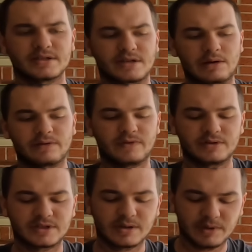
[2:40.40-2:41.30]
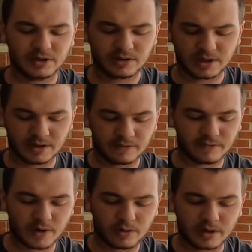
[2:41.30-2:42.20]
so if you see me looking at
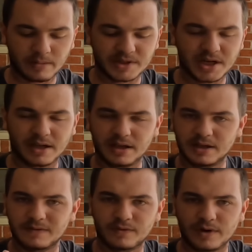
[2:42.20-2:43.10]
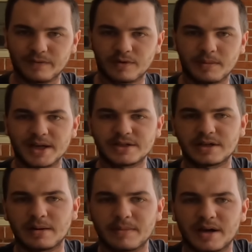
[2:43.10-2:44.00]
phone, I'm checking it for
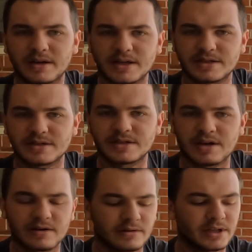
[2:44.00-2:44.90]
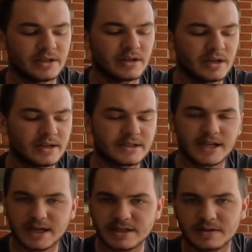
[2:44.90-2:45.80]
information. I'm not necessarily
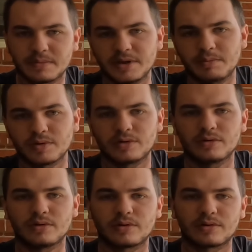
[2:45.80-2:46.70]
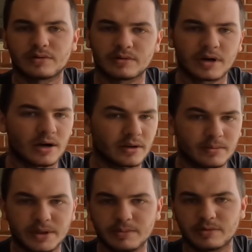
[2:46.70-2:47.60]
texting people or
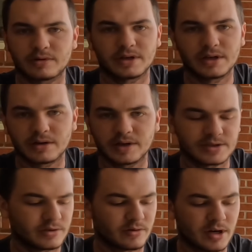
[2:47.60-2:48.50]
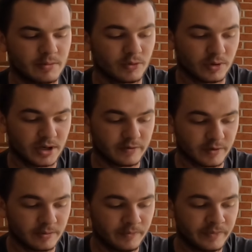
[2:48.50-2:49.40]
calling people or getting on Instagram or
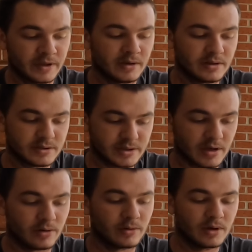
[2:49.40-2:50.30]
whatever. So